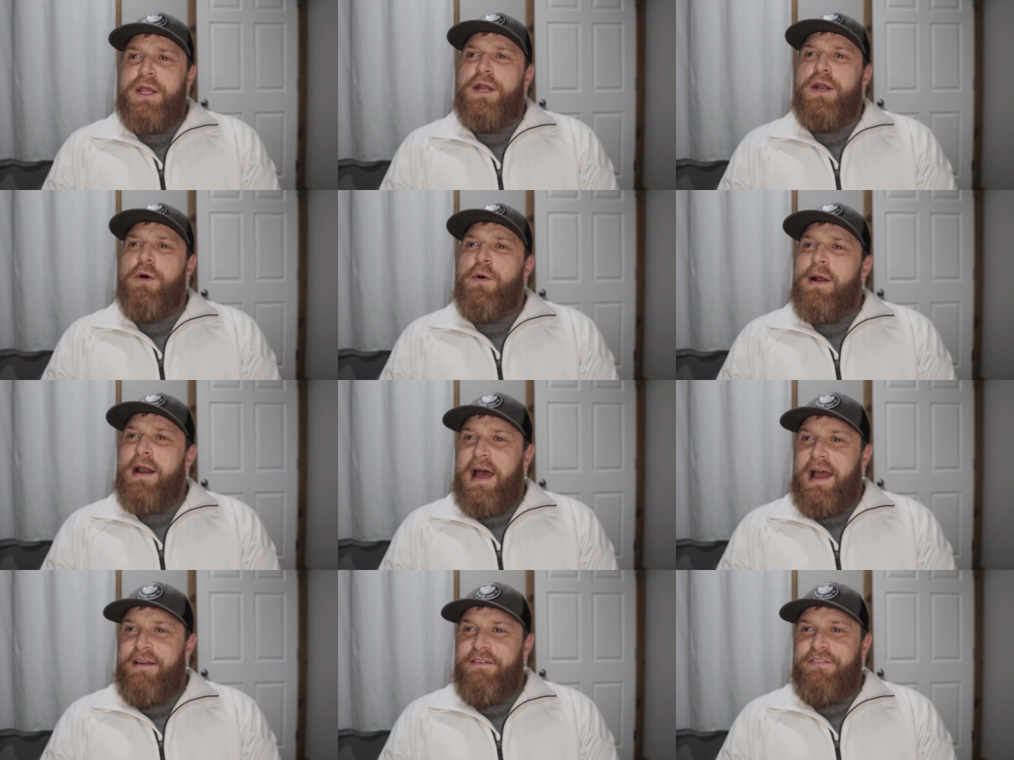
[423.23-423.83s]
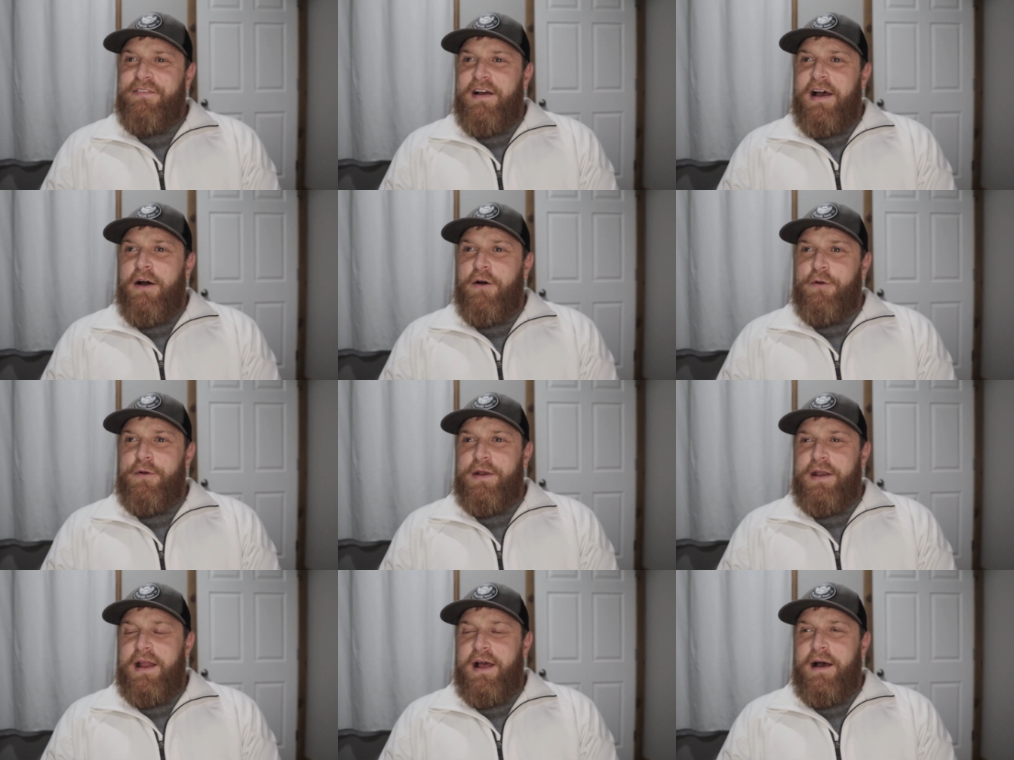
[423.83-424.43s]
You know what I
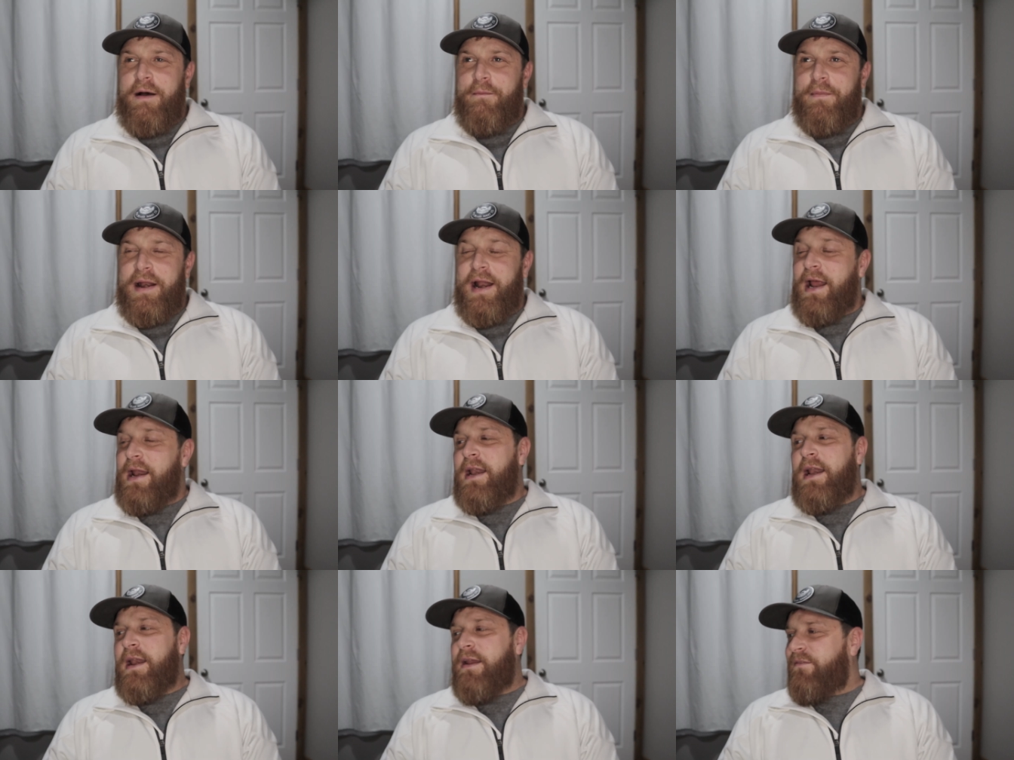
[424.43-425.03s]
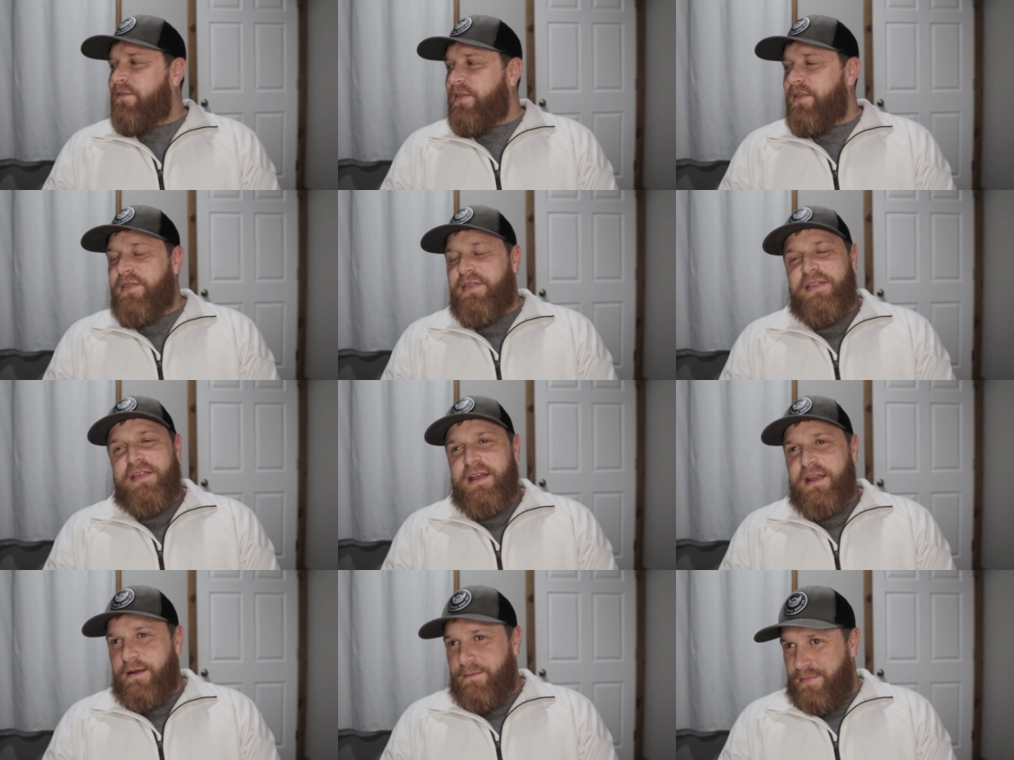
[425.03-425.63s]
found, um, and I didn't even
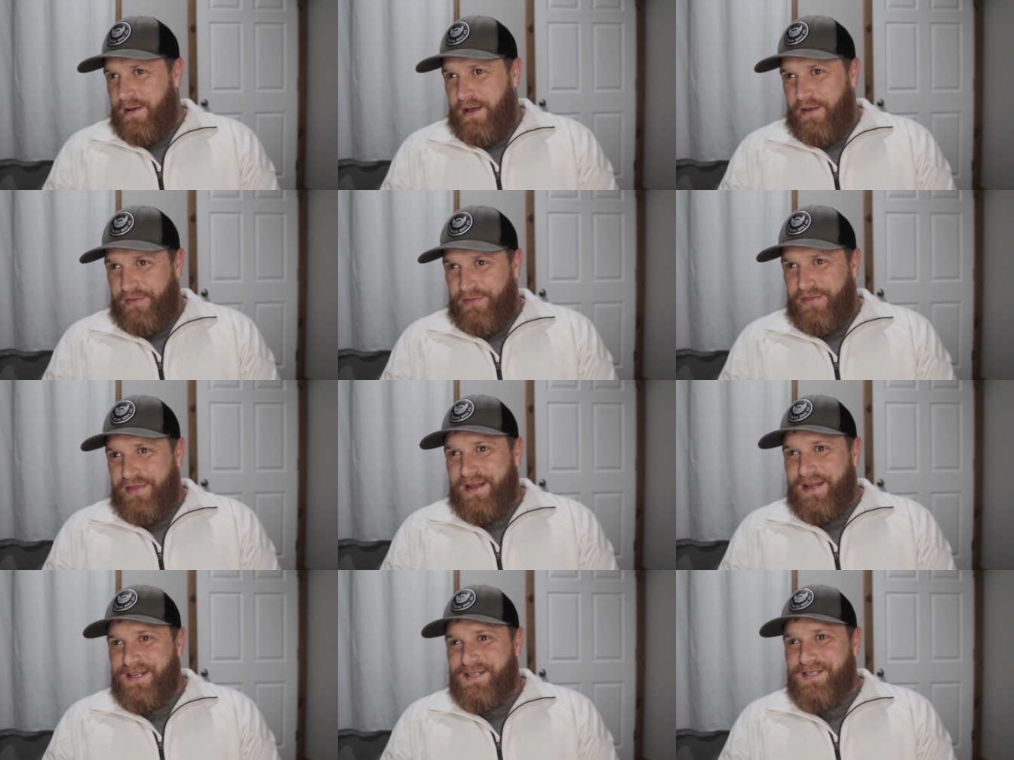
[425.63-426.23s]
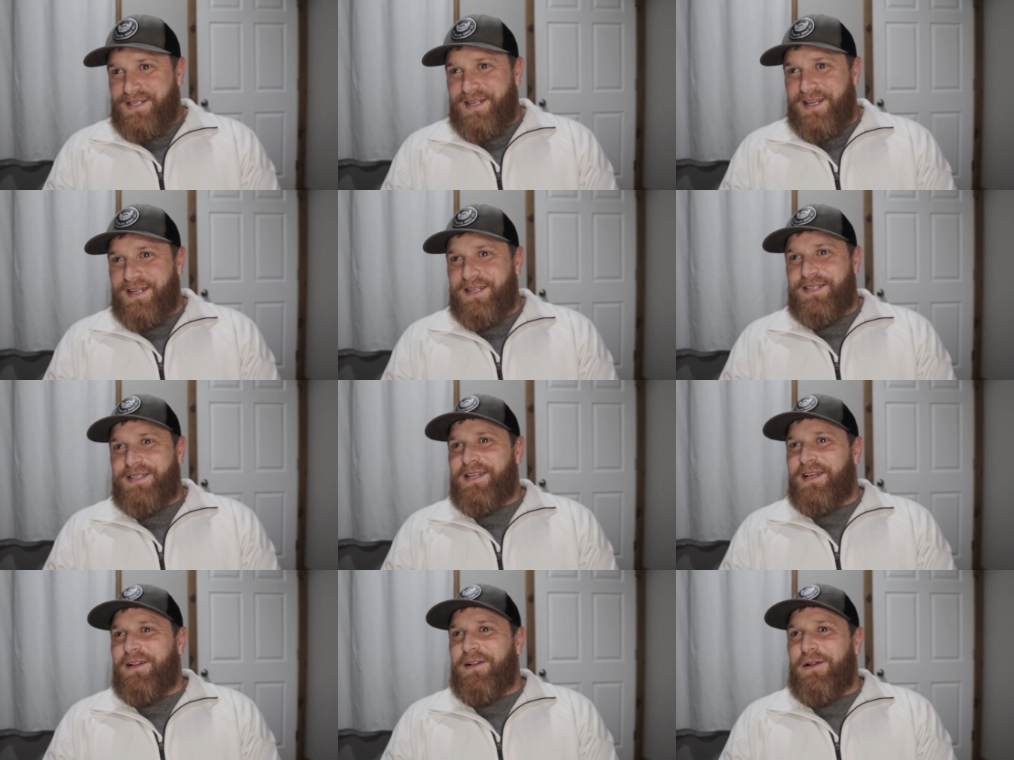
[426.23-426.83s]
think about this
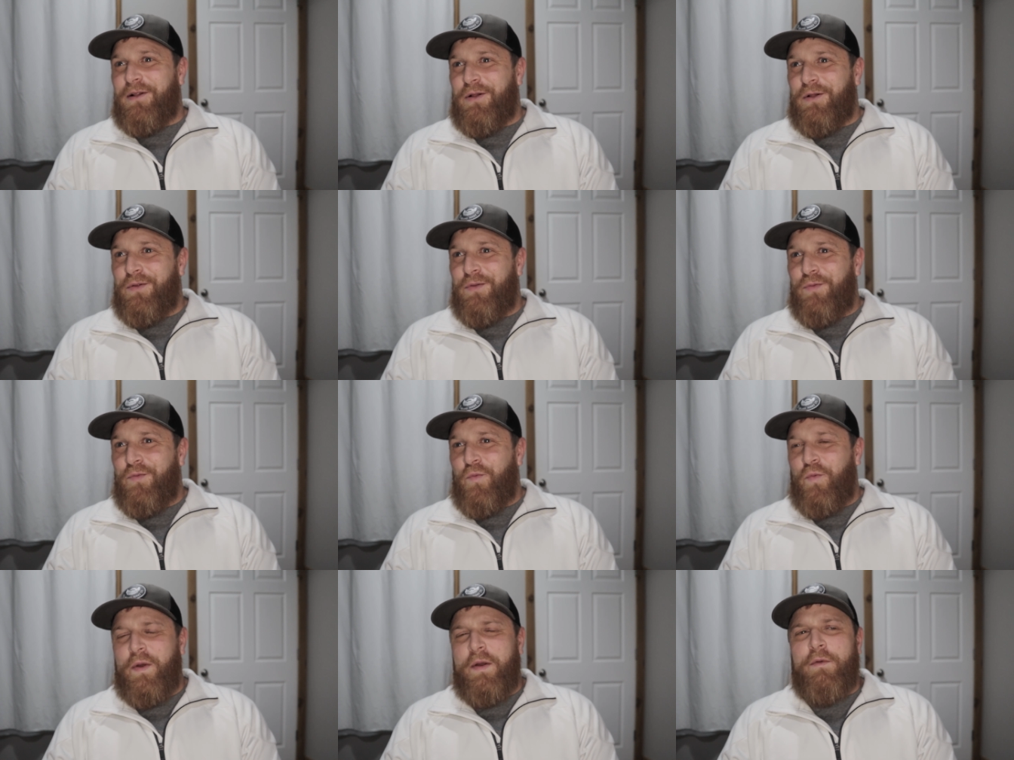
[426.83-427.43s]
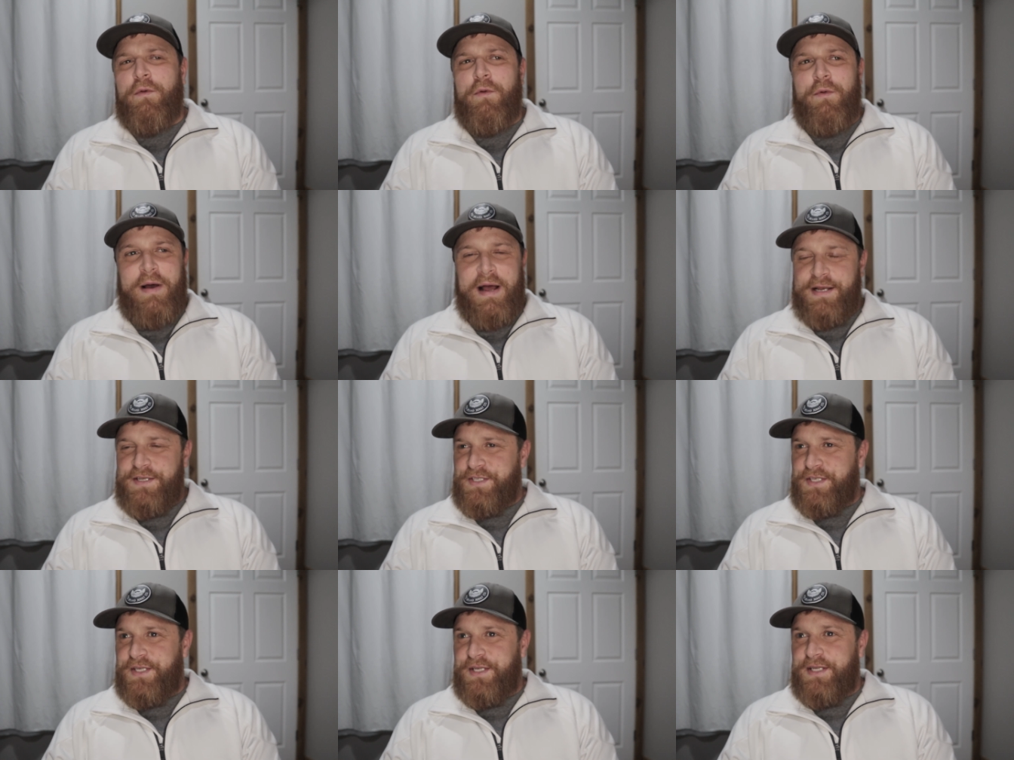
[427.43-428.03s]
until we were
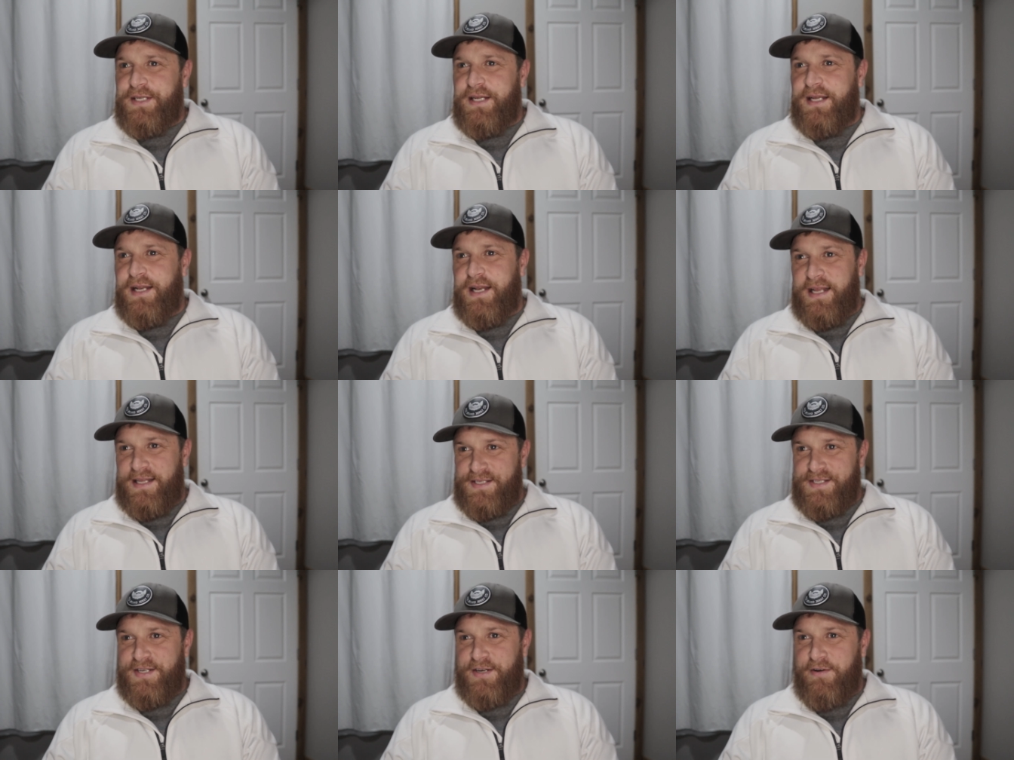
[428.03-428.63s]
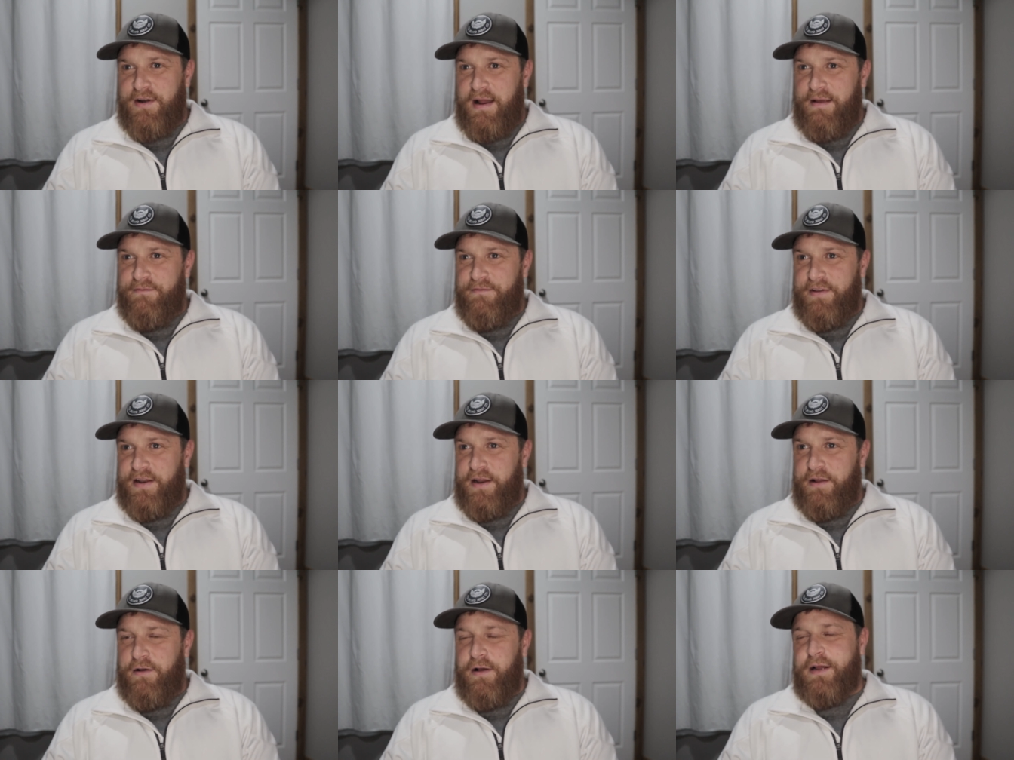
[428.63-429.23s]
watching an Instagram
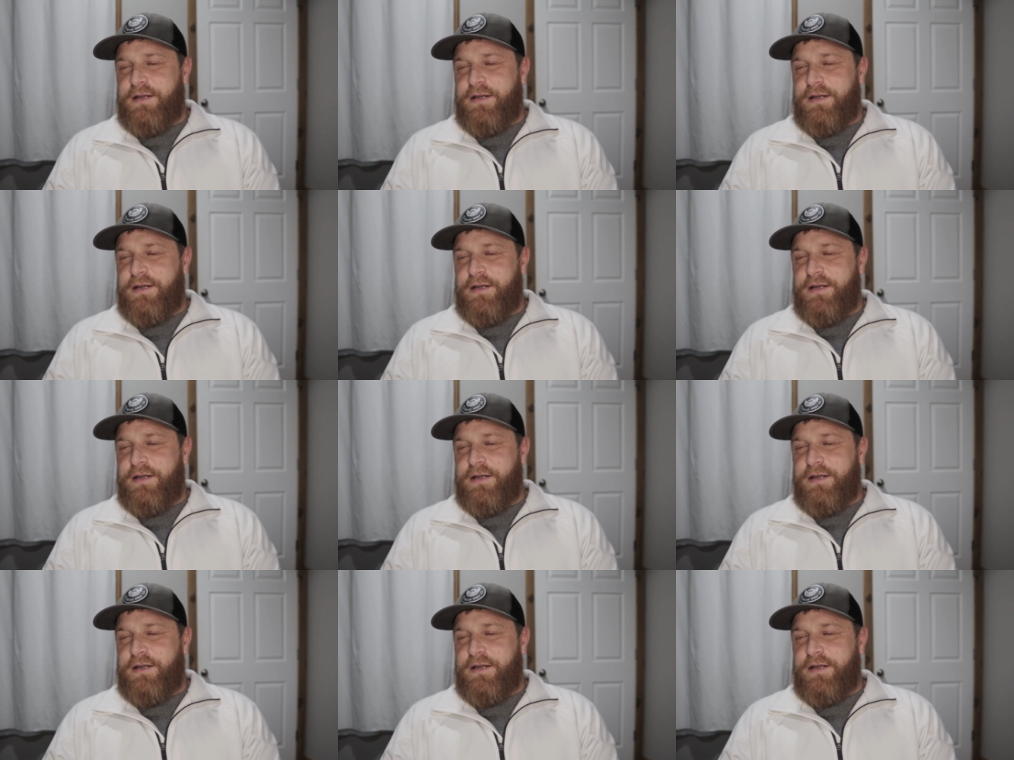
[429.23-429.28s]
video.